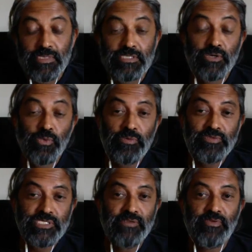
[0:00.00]
So we've
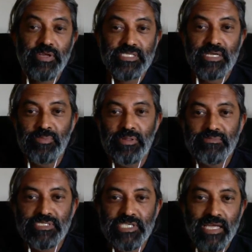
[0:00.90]
seen, for
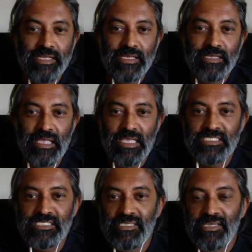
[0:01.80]
example, China
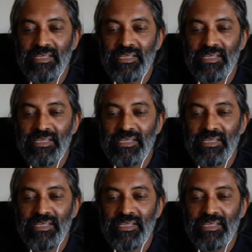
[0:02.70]
has